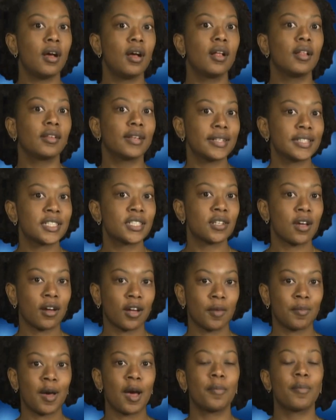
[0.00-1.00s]
Let's talk
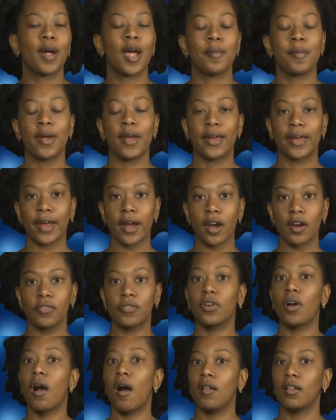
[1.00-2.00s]
about primary care for
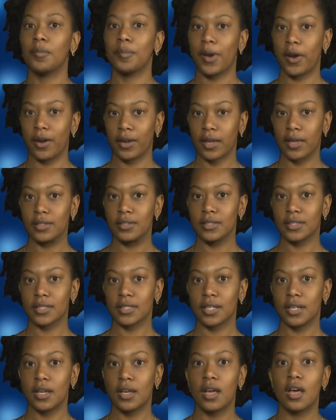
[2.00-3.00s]
all Americans.
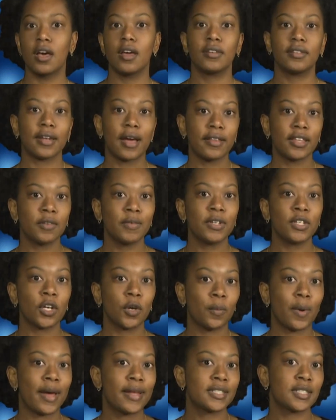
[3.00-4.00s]
Now that we know
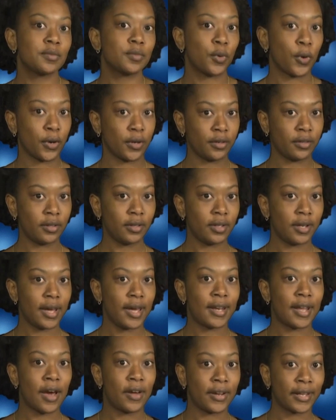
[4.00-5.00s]
why it's important and
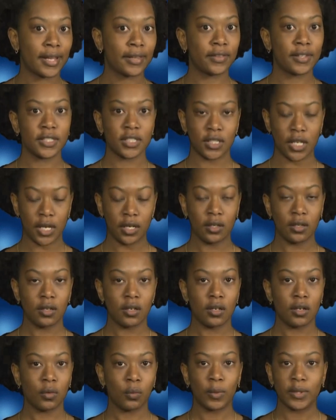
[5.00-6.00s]
how to get this done,
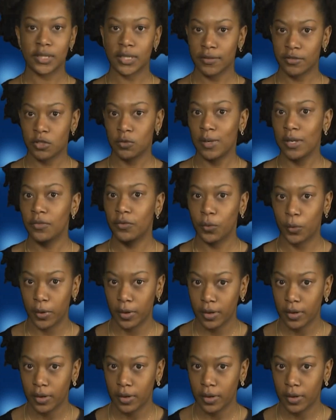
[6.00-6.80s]
what's left to wait for?